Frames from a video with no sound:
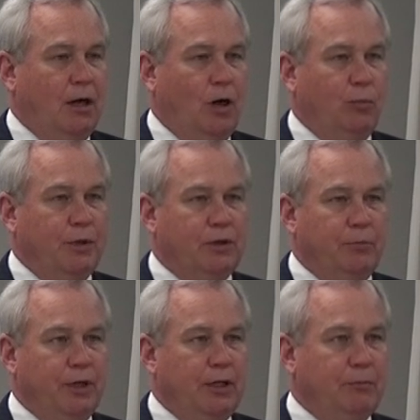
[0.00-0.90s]
open
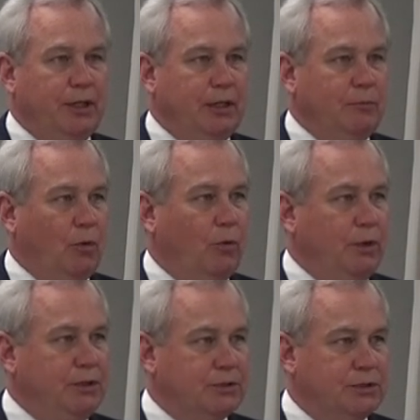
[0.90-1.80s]
committee meeting where
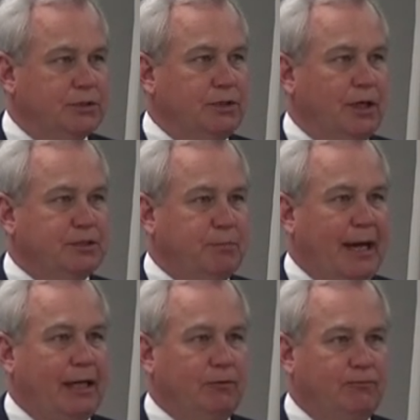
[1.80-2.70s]
we just discussed
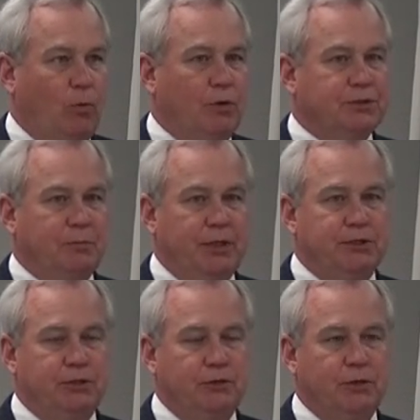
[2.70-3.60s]
back and forth some
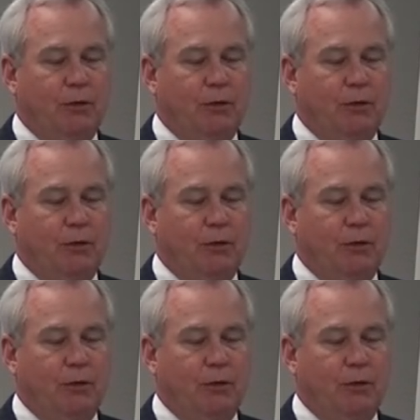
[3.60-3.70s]
issues,